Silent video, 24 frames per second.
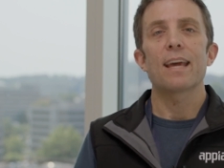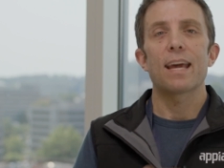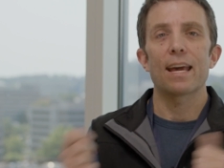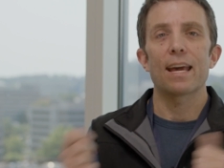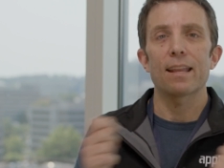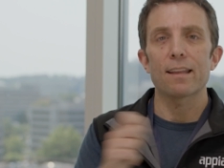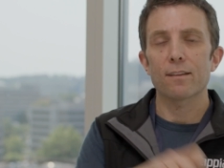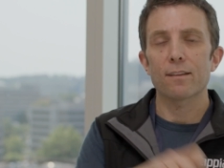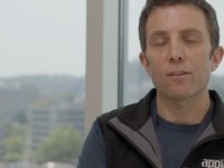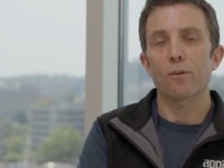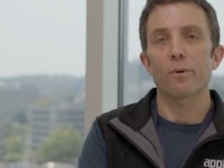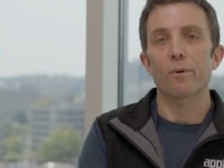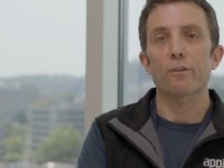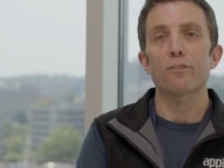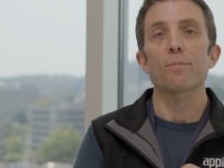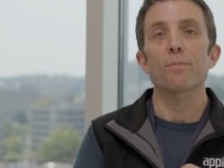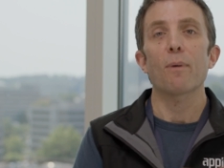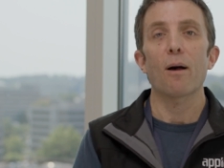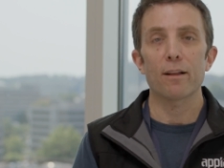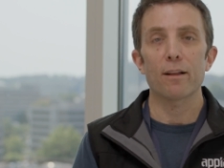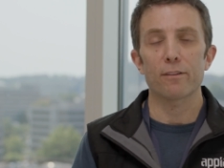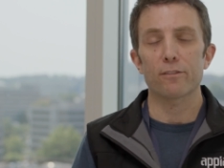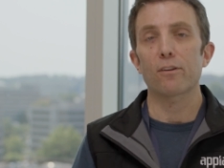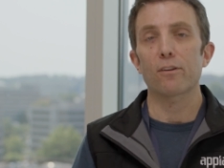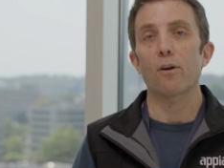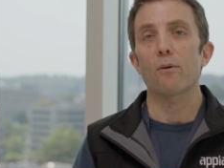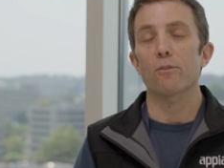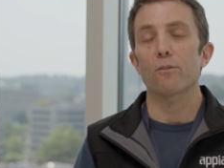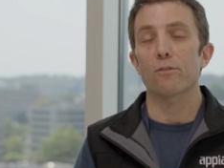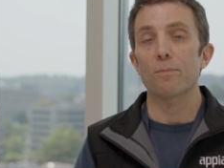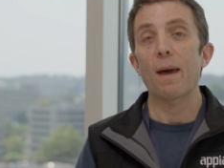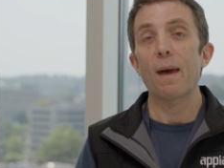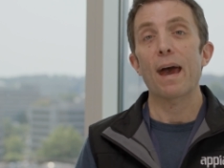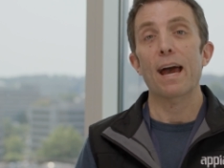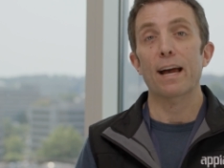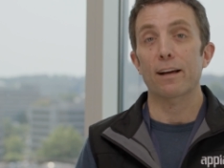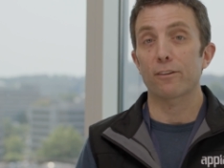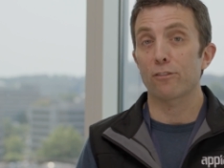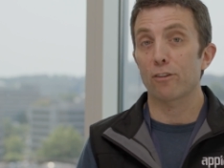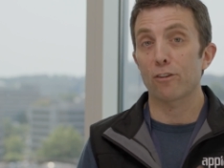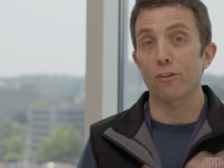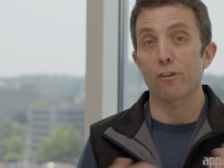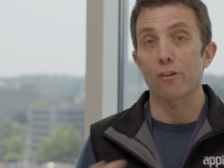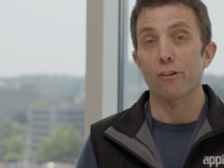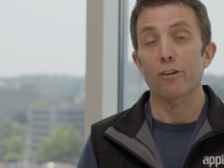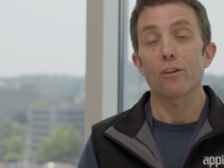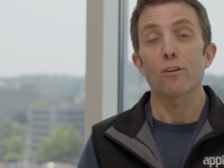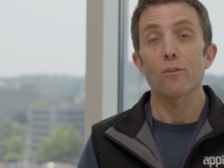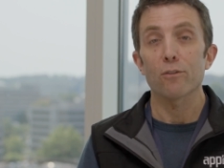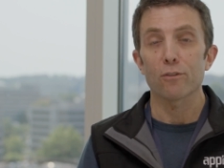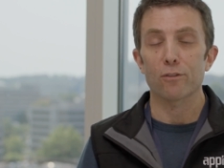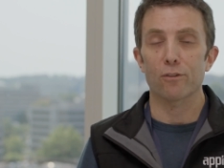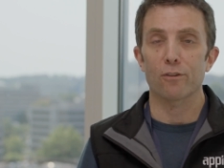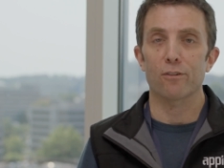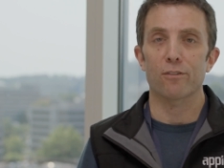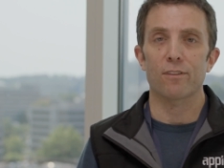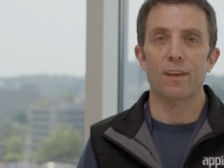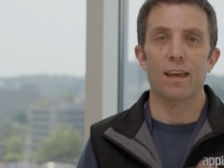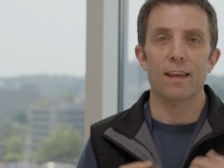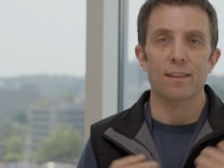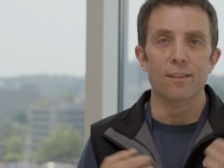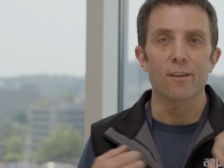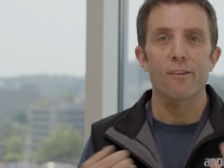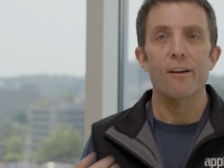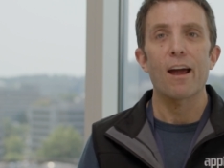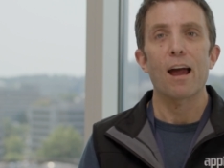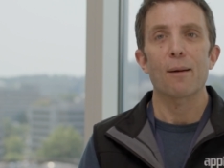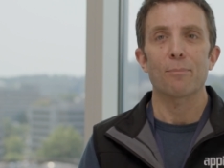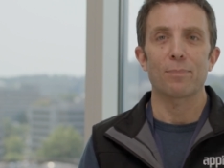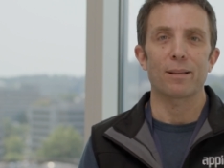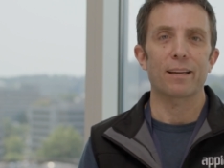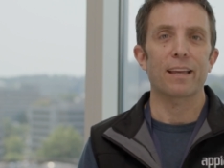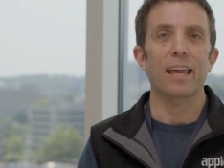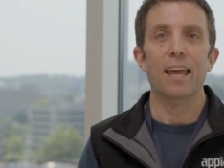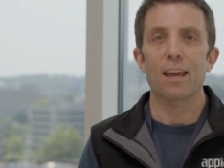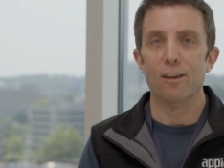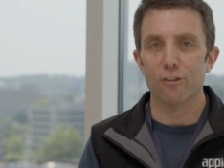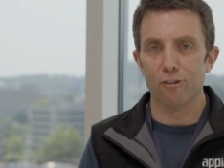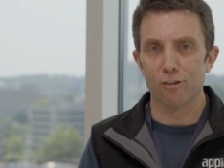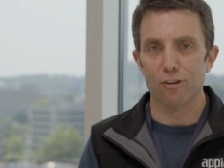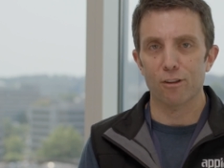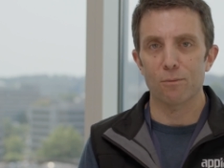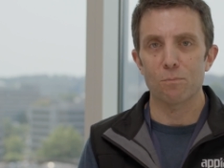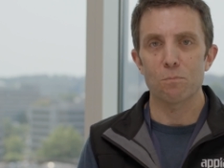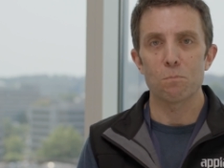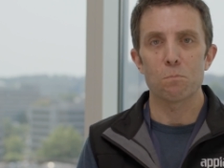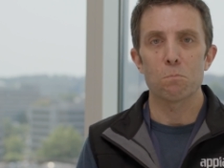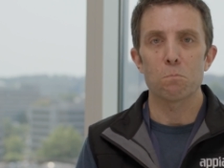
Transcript: and then the response goes back to your users and their application.